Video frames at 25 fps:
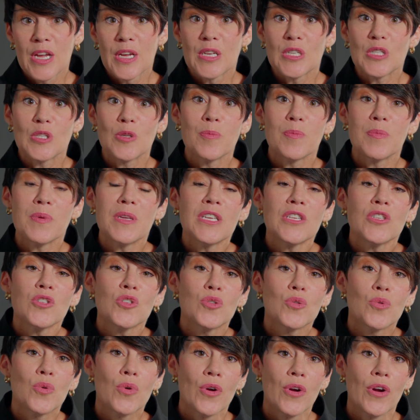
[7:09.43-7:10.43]
So be
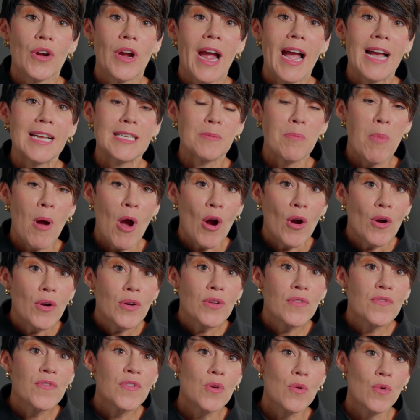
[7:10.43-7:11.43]
sure, as part
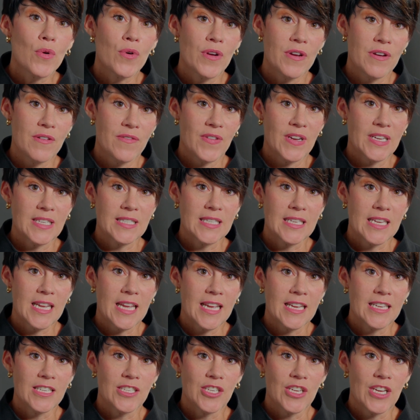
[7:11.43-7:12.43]
of your
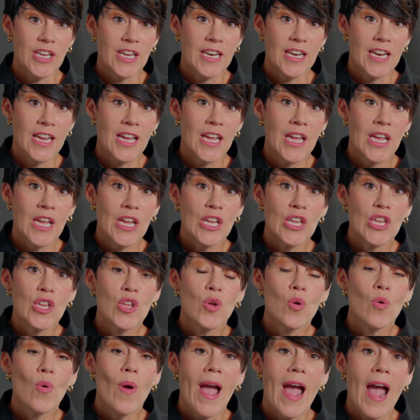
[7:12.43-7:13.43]
investigation,
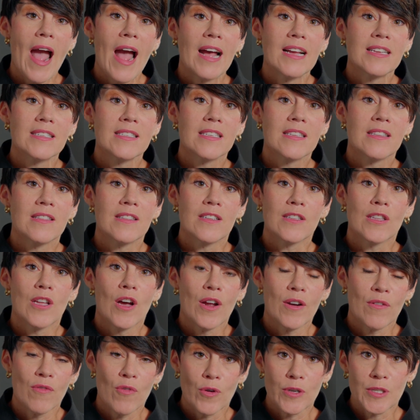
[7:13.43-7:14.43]
you ask the
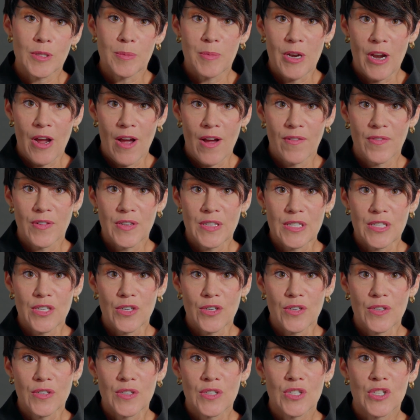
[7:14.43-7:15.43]
law enforcement
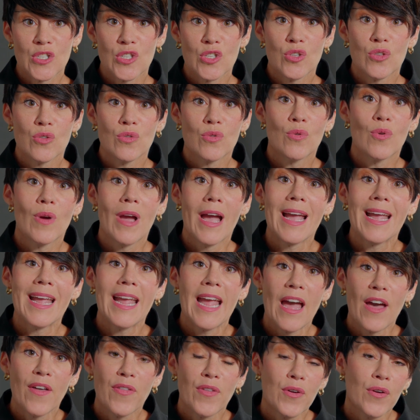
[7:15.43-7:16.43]
officers to
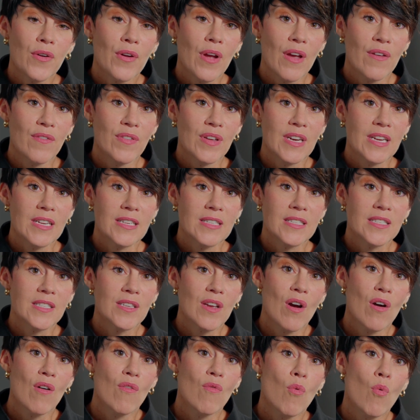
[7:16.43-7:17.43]
gather evidence
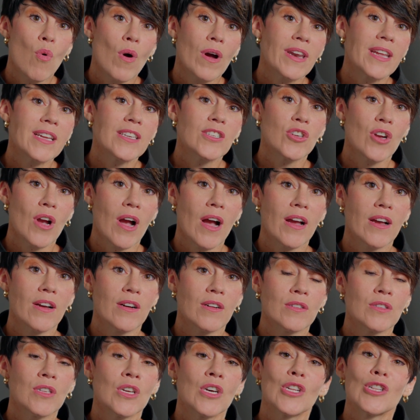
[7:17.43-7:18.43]
of what a
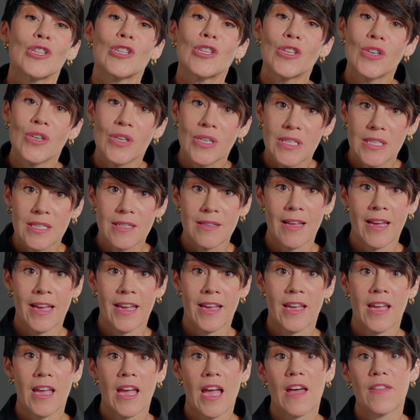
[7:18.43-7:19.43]
child looked
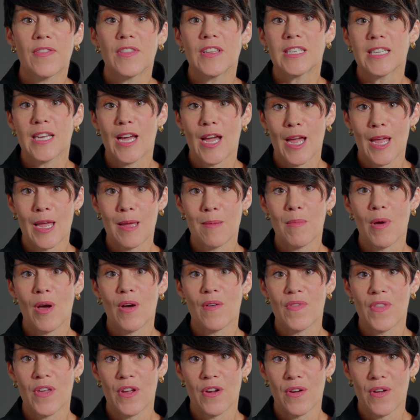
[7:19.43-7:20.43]
like at the time
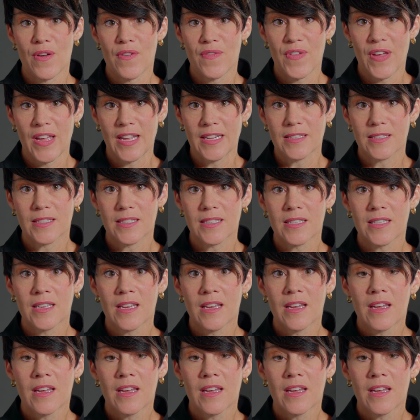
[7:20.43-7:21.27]
of their offense